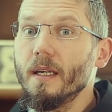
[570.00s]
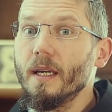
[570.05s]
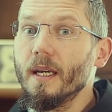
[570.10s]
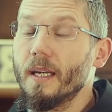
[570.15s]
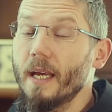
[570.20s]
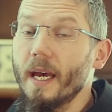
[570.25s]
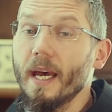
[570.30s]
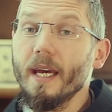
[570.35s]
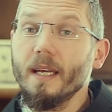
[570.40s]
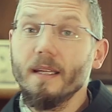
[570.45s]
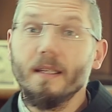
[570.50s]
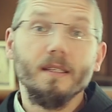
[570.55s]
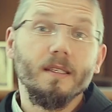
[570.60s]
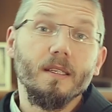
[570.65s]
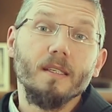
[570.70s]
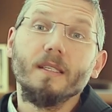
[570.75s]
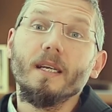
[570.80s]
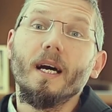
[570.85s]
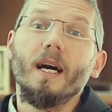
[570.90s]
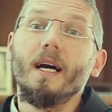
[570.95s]
And hey, this
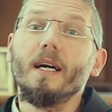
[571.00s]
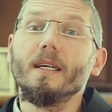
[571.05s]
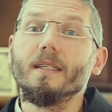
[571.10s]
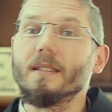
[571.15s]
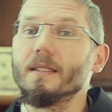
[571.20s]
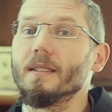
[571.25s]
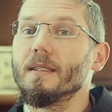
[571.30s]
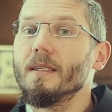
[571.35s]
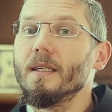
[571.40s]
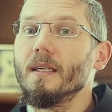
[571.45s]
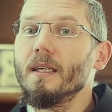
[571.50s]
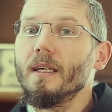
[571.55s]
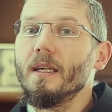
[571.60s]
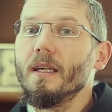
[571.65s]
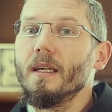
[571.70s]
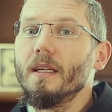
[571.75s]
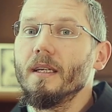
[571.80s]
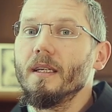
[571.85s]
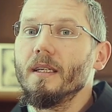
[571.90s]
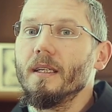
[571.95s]
is us.
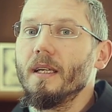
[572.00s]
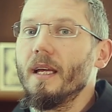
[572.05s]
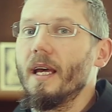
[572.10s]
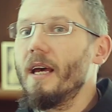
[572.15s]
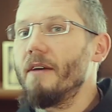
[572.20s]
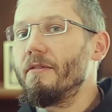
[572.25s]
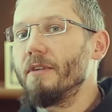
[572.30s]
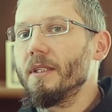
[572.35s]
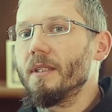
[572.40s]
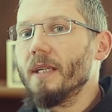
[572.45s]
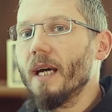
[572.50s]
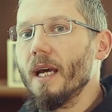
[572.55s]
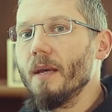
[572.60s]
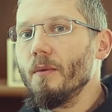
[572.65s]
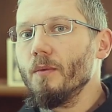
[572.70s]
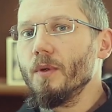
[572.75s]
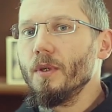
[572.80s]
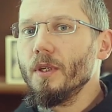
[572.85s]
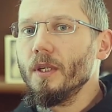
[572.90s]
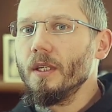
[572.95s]
Every
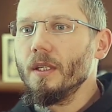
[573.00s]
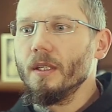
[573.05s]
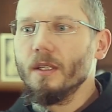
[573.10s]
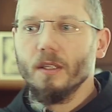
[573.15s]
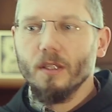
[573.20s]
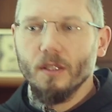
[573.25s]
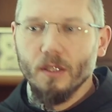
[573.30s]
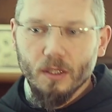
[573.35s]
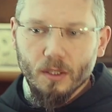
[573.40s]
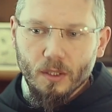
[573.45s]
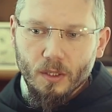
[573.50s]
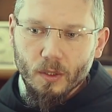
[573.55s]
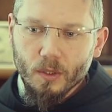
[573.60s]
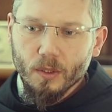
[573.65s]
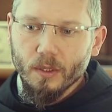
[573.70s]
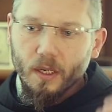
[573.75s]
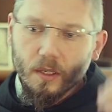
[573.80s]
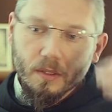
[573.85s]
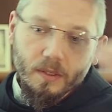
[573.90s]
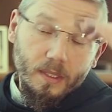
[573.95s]
time we
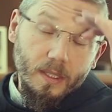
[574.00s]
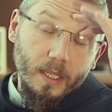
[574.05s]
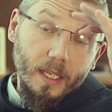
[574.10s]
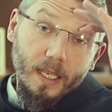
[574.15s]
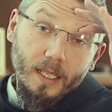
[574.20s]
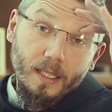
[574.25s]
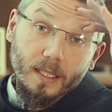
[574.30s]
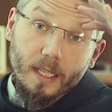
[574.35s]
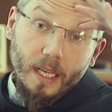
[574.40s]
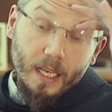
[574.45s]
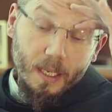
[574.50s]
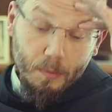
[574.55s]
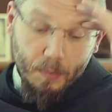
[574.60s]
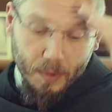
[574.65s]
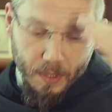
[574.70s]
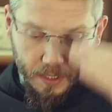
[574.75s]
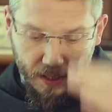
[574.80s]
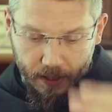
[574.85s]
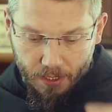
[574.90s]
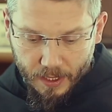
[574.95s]
do those things like
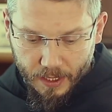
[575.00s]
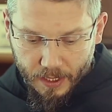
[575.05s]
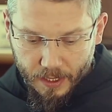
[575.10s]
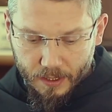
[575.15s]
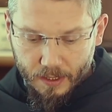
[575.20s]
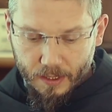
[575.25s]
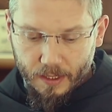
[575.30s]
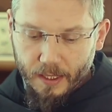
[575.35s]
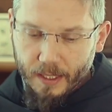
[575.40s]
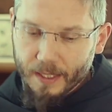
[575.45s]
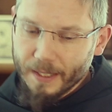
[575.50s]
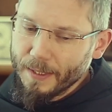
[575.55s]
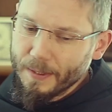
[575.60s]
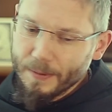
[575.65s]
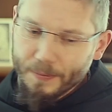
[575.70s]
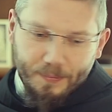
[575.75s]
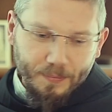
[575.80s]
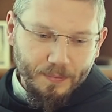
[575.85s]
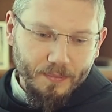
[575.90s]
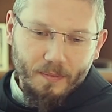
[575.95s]
Peter did,
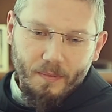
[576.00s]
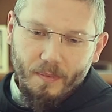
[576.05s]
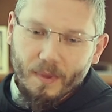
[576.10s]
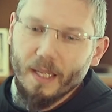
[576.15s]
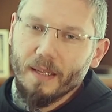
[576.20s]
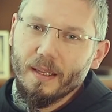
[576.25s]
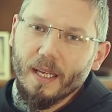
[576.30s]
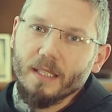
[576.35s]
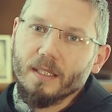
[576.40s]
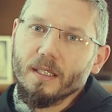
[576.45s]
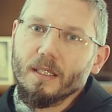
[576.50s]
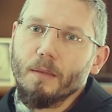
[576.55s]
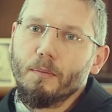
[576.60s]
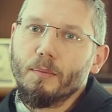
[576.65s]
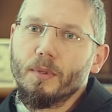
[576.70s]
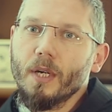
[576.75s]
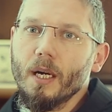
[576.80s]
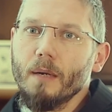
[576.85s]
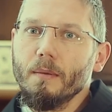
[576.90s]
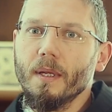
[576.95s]
that's the
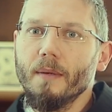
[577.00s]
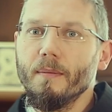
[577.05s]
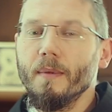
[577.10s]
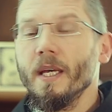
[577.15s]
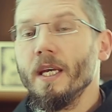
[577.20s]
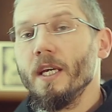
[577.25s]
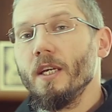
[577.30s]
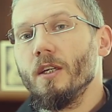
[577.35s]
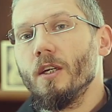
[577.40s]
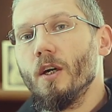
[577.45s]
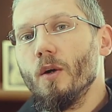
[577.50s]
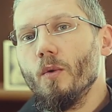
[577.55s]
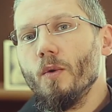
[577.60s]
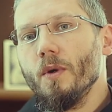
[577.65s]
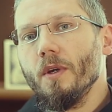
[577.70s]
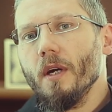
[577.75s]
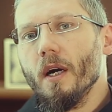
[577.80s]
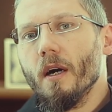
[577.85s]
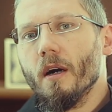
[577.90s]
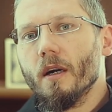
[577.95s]
problem. You know,
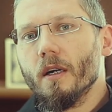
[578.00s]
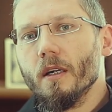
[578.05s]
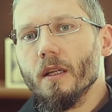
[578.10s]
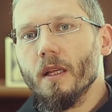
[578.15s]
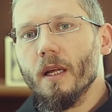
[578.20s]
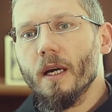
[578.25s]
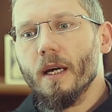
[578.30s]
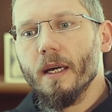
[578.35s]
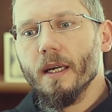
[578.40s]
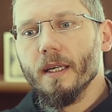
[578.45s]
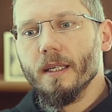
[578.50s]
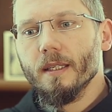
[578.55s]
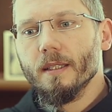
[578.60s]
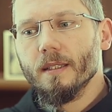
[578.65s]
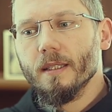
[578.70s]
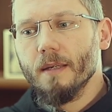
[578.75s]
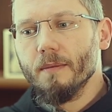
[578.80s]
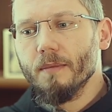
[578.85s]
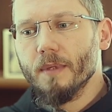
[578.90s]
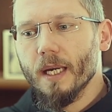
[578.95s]
we are like
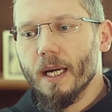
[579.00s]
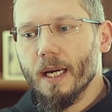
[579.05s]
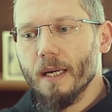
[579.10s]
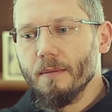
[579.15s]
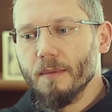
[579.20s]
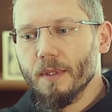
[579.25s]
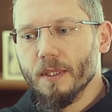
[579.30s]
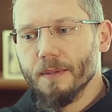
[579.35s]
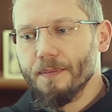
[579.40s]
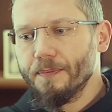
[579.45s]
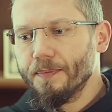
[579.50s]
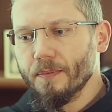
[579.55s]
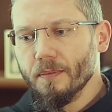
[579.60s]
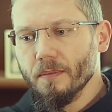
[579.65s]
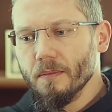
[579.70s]
sometimes